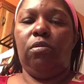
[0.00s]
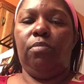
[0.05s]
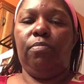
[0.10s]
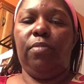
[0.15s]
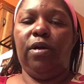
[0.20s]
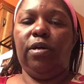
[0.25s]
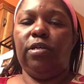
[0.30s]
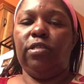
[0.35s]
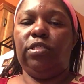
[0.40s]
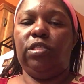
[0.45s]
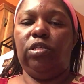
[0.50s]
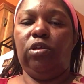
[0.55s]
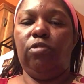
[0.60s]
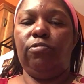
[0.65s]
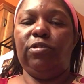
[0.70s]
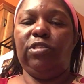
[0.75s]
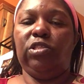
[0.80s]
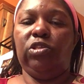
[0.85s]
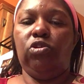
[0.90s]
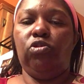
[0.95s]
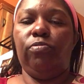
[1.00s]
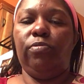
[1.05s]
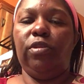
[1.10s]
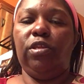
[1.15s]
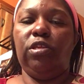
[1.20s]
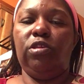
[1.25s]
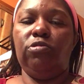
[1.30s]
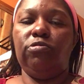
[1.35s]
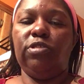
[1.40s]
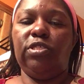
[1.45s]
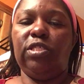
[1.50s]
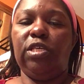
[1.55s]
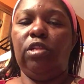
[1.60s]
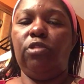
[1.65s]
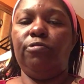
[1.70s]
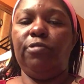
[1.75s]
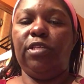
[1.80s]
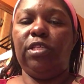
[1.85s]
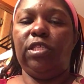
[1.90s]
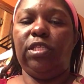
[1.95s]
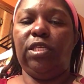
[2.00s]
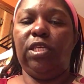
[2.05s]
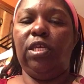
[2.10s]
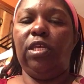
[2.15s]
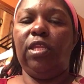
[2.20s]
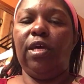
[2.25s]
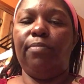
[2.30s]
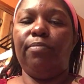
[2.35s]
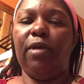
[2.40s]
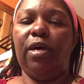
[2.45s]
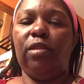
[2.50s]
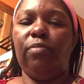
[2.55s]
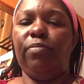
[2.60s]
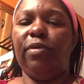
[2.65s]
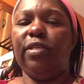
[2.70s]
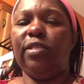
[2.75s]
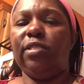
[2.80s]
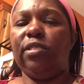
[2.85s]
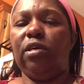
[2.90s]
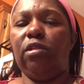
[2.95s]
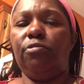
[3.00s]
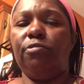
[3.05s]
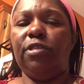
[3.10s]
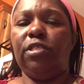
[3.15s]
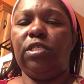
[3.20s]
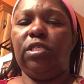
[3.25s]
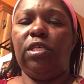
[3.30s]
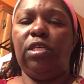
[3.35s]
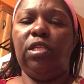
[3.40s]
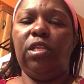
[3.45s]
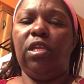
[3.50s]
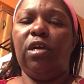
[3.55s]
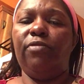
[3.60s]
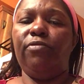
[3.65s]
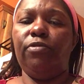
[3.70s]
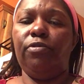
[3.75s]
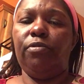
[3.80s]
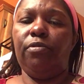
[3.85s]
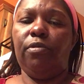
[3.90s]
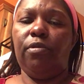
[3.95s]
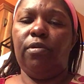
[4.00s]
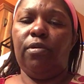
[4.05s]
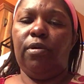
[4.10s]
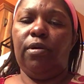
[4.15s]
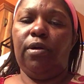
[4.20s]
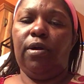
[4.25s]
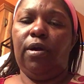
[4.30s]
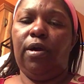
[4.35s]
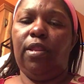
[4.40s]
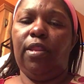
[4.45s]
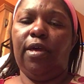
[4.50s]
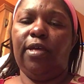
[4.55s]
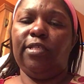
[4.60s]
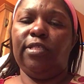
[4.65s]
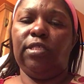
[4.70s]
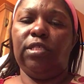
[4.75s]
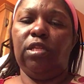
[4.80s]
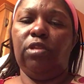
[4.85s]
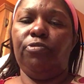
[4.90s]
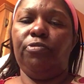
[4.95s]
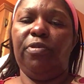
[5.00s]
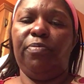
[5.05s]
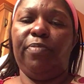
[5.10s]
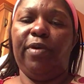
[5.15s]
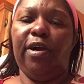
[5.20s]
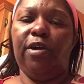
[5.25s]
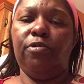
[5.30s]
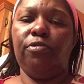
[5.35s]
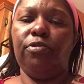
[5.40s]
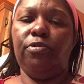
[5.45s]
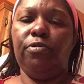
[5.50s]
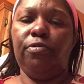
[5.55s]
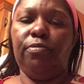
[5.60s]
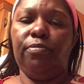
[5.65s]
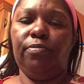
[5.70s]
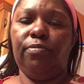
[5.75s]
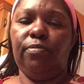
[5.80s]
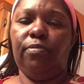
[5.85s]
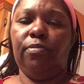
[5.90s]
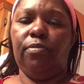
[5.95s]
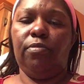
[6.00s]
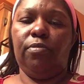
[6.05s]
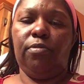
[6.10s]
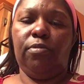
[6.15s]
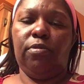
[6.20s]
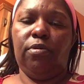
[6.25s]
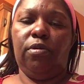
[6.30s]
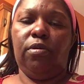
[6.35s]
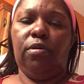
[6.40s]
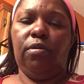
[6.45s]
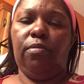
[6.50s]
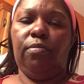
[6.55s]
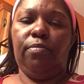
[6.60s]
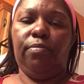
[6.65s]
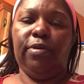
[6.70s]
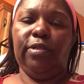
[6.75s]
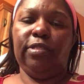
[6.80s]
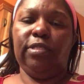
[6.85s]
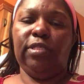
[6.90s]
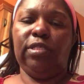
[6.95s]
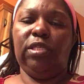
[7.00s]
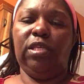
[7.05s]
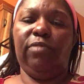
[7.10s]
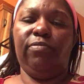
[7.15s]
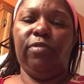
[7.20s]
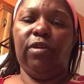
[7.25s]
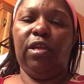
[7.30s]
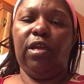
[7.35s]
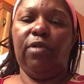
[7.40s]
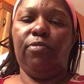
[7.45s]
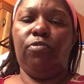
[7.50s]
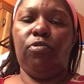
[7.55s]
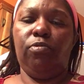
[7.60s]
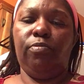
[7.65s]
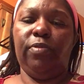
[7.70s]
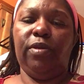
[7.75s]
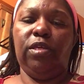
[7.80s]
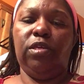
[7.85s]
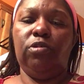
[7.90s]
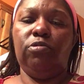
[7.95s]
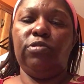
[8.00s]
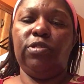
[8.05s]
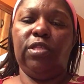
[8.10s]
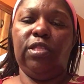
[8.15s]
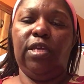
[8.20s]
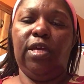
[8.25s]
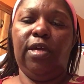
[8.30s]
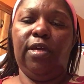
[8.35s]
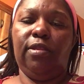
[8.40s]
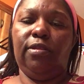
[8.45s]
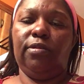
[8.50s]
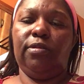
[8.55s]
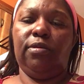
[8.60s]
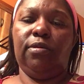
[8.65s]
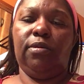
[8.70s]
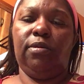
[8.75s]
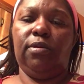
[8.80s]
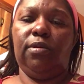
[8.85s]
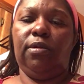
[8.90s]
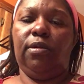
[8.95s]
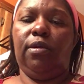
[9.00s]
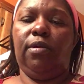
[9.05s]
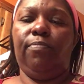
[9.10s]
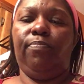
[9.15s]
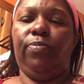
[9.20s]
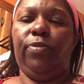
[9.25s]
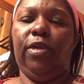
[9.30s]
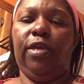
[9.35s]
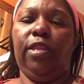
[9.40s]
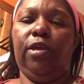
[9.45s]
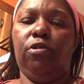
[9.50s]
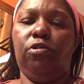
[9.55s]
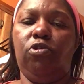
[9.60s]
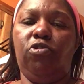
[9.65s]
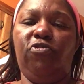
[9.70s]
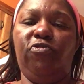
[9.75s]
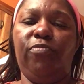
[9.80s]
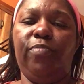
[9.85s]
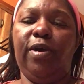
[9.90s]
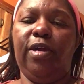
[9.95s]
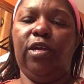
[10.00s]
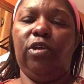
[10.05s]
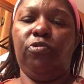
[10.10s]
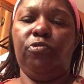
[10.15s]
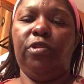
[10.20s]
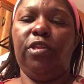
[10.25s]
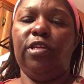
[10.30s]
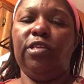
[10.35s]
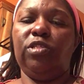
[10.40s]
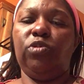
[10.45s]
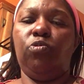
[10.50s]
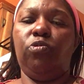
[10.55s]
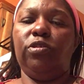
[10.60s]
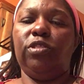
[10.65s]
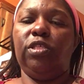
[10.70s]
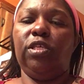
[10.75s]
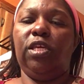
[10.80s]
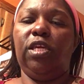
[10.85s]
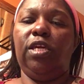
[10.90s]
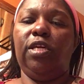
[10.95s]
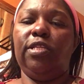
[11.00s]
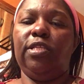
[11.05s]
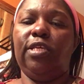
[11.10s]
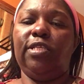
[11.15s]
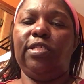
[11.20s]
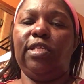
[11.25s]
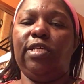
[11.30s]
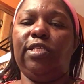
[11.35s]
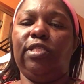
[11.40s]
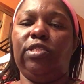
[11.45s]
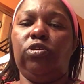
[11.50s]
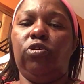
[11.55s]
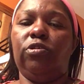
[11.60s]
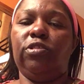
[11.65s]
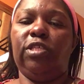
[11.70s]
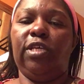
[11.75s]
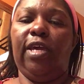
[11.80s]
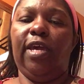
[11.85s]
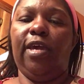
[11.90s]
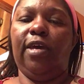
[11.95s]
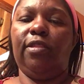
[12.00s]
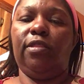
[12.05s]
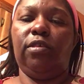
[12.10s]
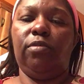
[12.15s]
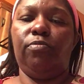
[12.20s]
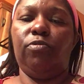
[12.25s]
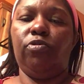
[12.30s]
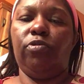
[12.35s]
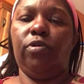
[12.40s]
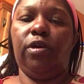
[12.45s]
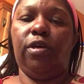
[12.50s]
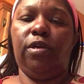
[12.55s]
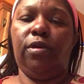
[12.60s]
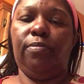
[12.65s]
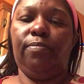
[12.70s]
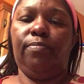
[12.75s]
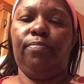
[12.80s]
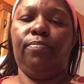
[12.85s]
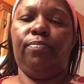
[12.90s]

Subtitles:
my auntie always told me to use celery seed. I'm not a big celery seed lover. I like celery powder. But this evening I won't be using that. And I'll go over my ingredients once again as I start to add them, okay?